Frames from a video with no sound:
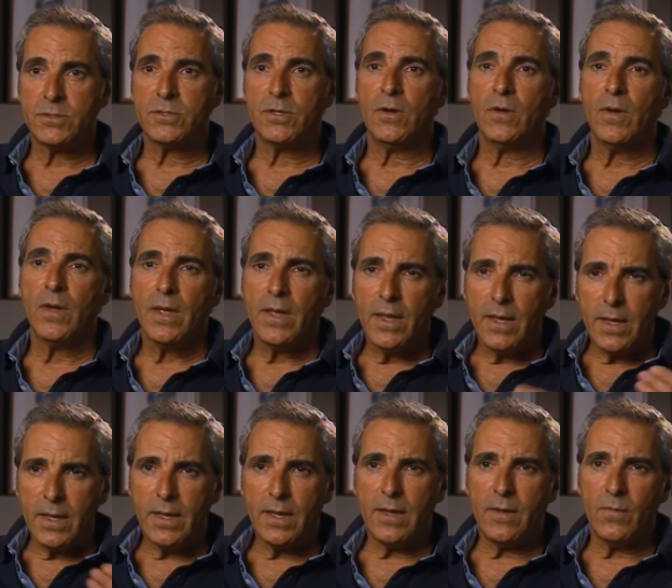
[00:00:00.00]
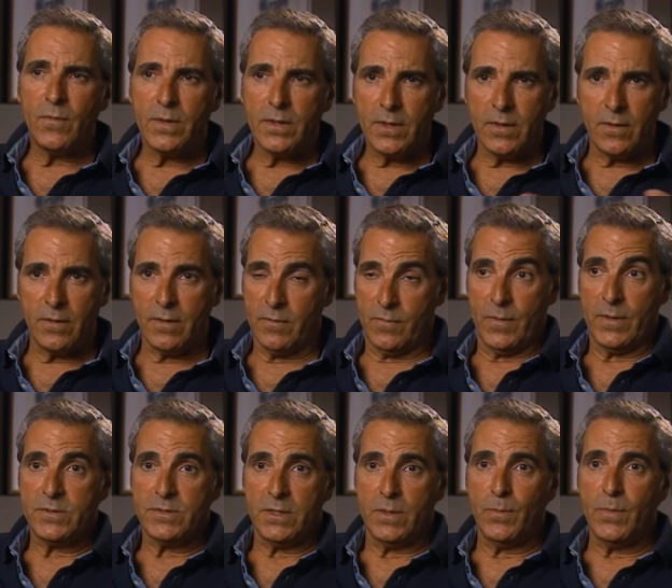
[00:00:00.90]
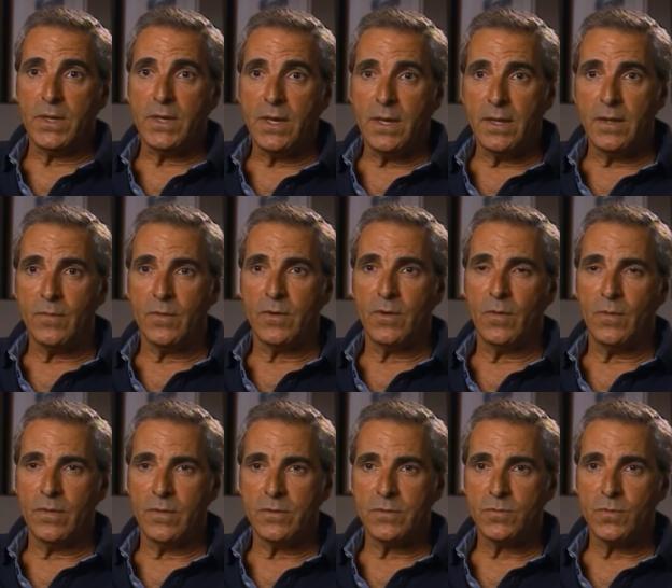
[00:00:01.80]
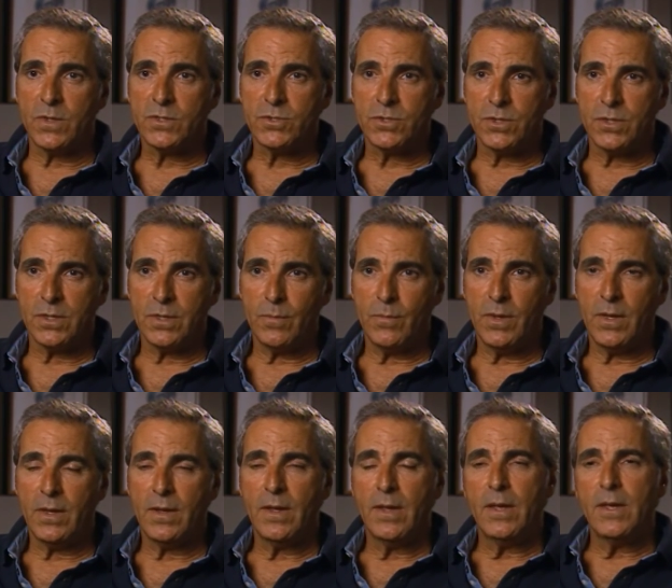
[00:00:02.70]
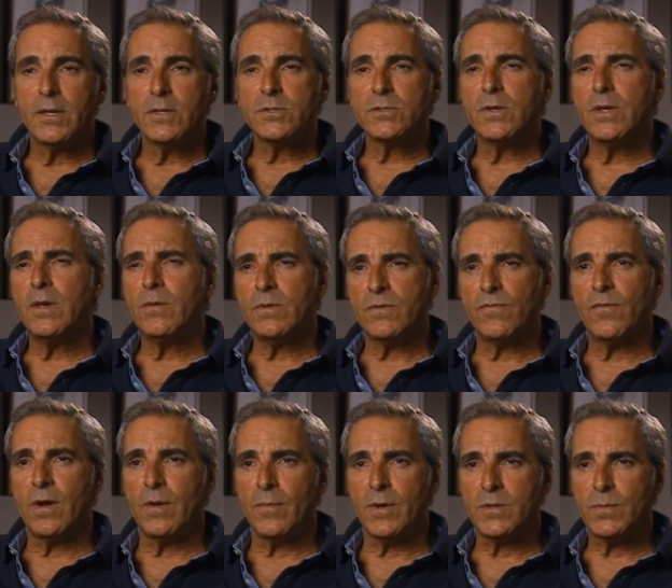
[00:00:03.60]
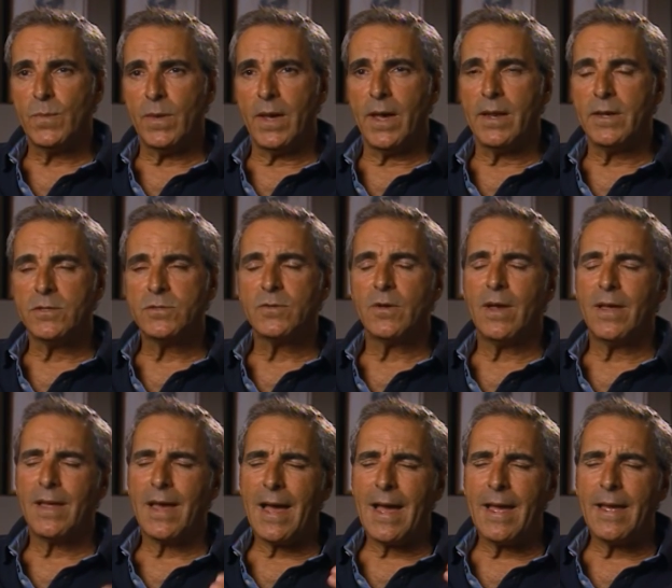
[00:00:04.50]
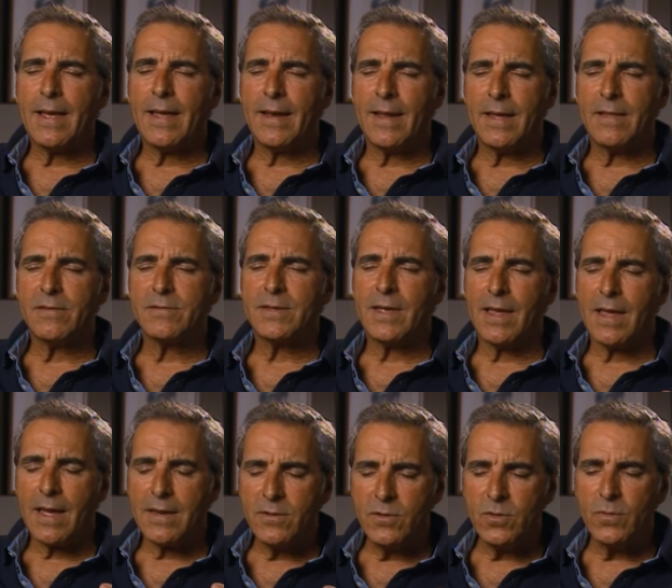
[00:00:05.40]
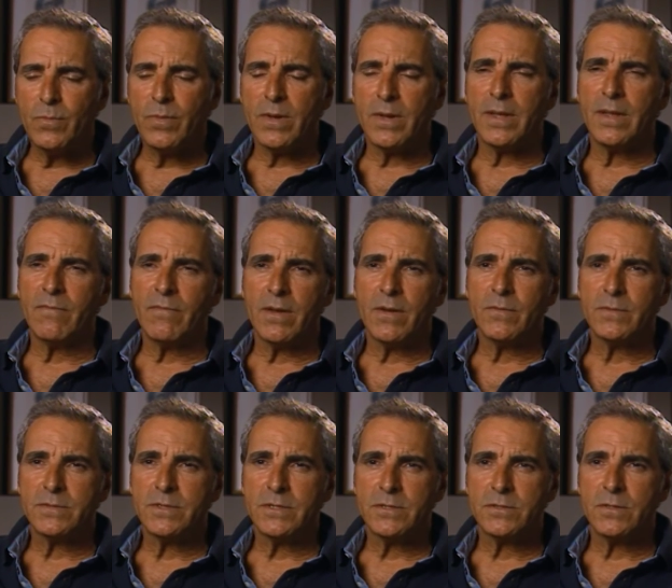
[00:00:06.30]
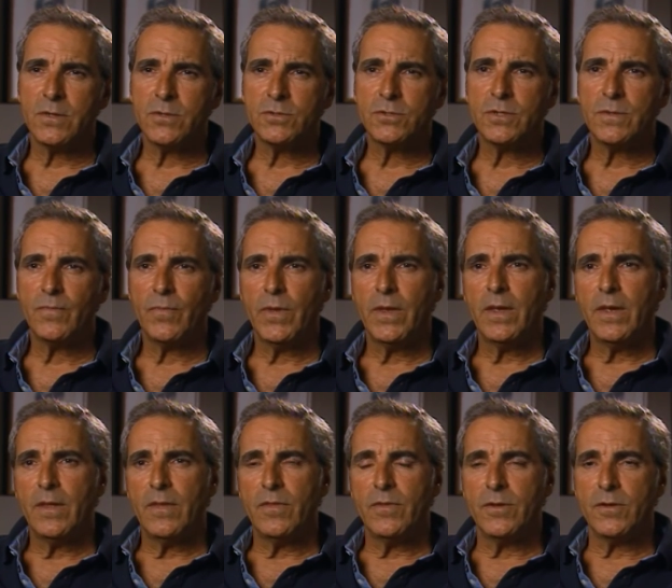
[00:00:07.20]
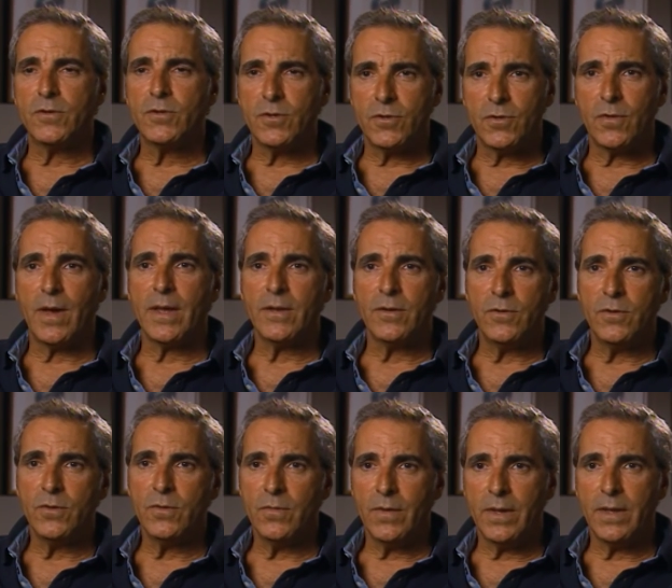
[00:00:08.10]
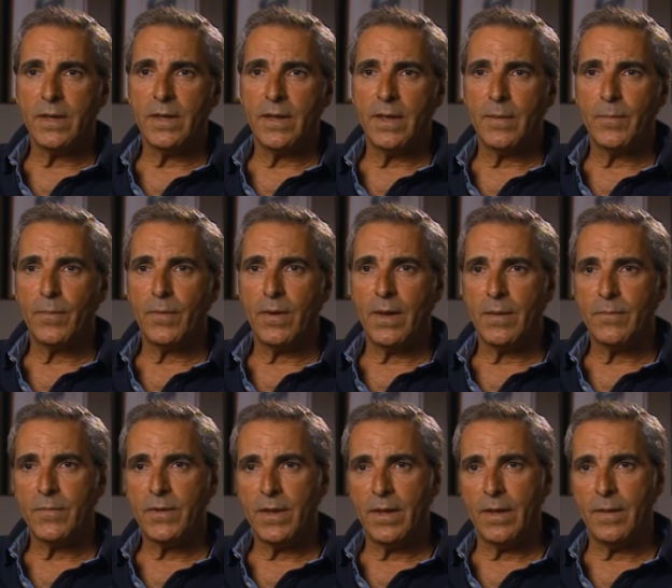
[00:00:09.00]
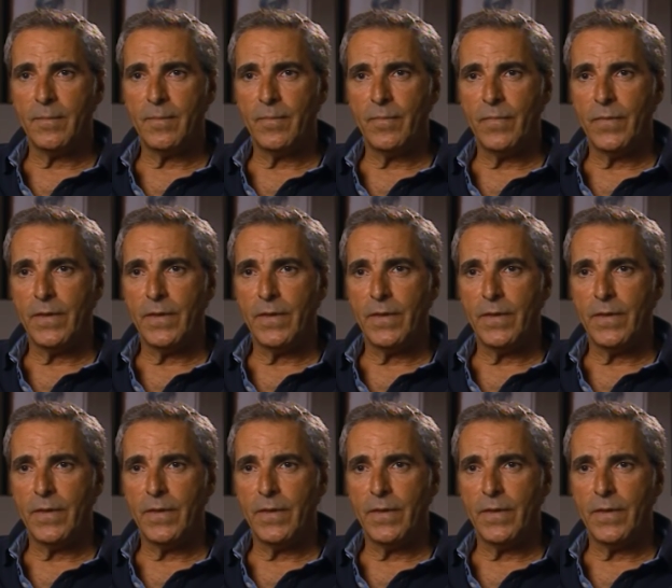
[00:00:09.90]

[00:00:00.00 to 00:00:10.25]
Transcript: So he, you know, especially in the beginning when no one knows what you're going to be. So he was very much behind it. So I and I, I do believe that it was his notion to, to try to do a, a prime time